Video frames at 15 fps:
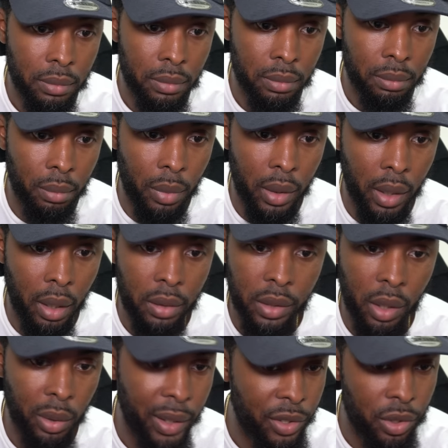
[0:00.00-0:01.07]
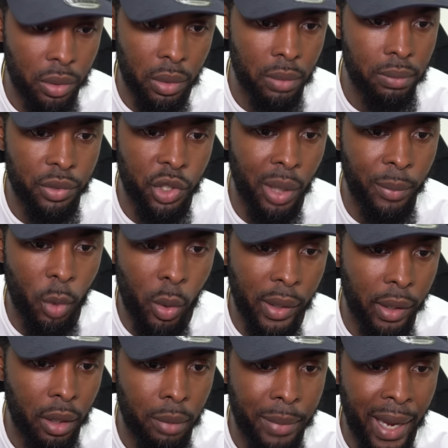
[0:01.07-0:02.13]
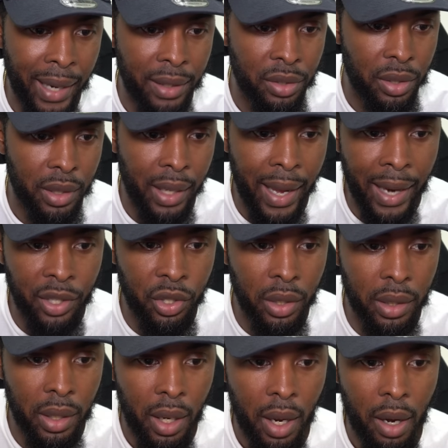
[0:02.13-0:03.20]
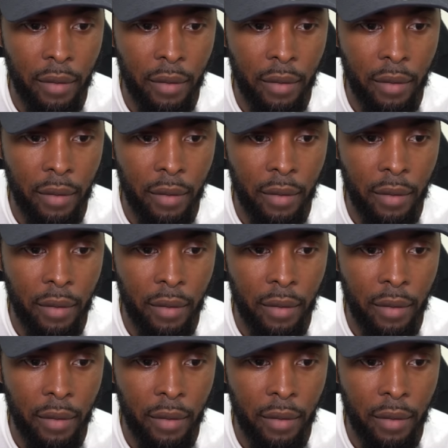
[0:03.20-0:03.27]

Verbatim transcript: you, know, you know, lets you jump quicker back into the action